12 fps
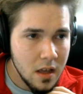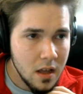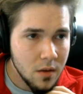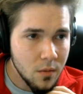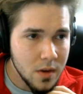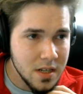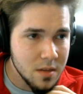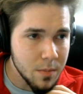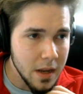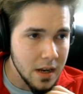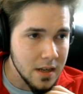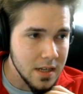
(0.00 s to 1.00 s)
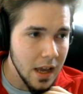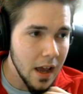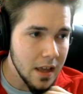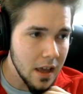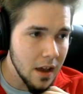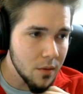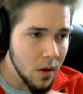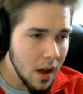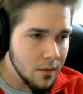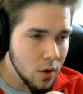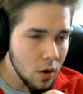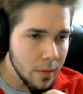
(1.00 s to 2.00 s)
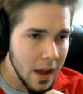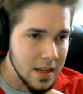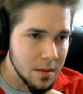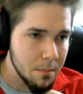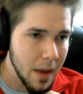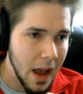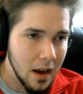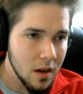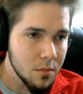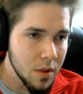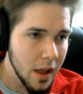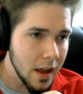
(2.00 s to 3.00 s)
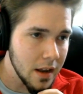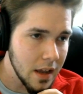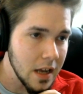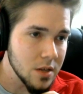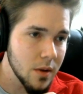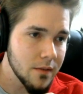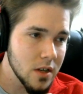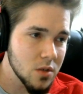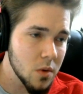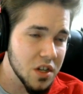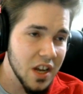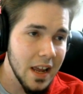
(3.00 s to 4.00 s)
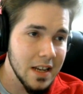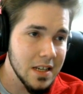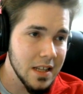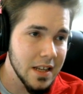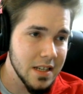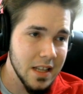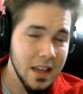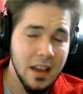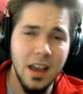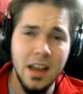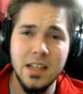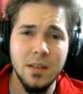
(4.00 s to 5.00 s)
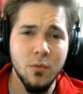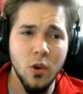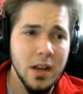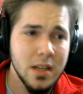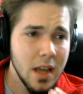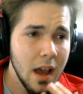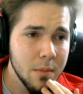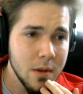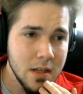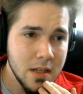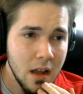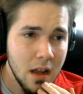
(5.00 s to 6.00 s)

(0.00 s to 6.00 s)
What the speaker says: What speed is he at? Yeah, we'll have Golbat as a backup plan in case we have to switch into this thing in case something crazy happens.